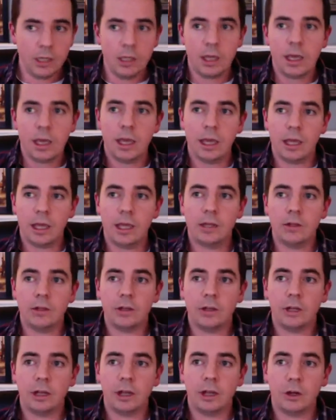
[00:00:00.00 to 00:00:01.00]
and
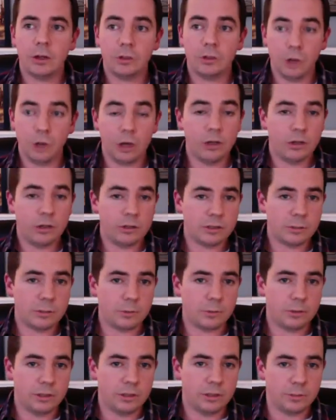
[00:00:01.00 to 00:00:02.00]
her daughter is
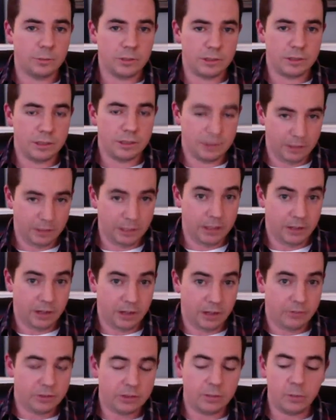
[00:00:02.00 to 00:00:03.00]
someone that we see later,
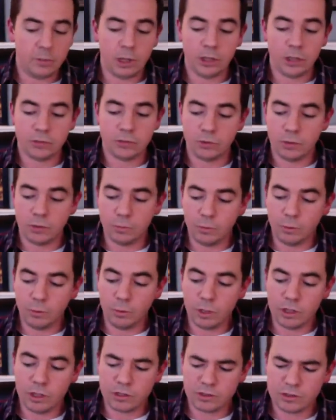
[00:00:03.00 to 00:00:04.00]
obviously, in Paul's room.
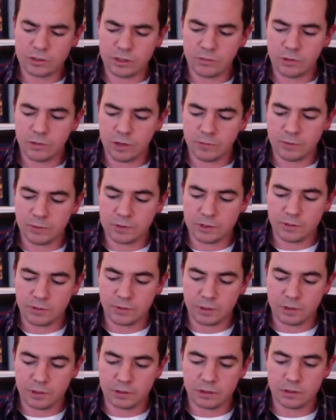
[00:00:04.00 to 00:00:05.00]
We also see reference
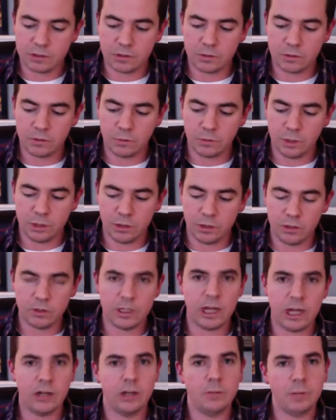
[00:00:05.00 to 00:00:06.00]
of it too when they're
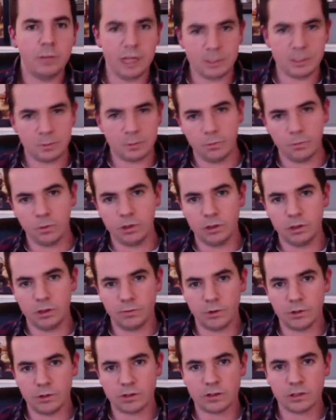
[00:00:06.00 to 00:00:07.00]
down in the basement, when they
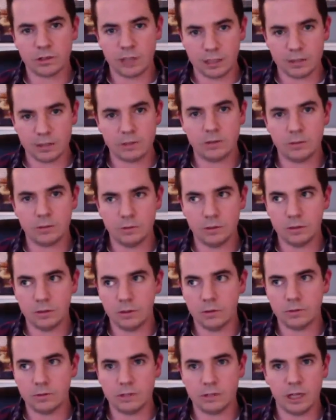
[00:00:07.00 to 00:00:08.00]
first get to the
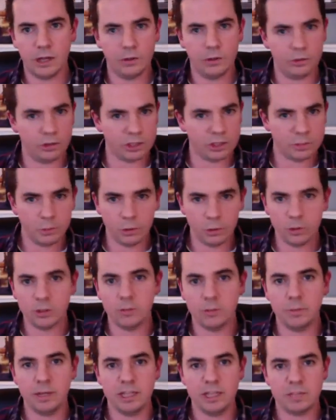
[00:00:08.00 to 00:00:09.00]
hotel and they're exploring
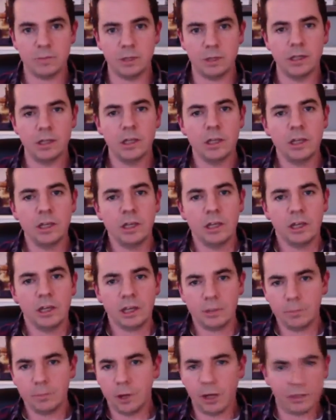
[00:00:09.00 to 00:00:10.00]
the basement.
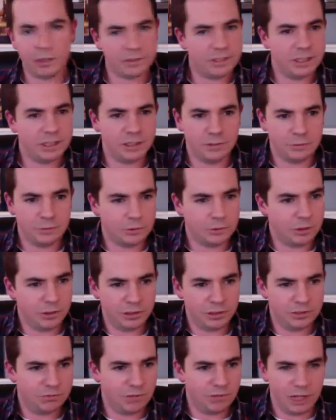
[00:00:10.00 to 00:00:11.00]
And Paul's digging through all
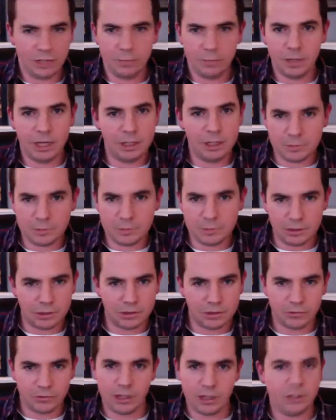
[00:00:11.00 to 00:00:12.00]
these random items that are
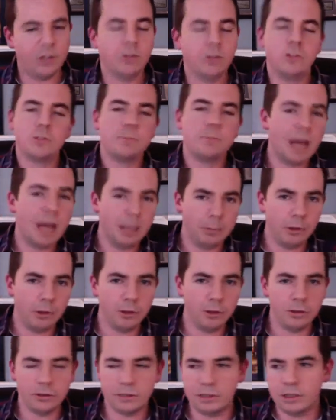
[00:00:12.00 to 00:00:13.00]
on the ground. You know, there's
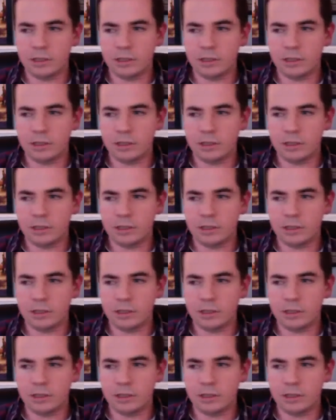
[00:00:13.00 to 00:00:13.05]
Bibles,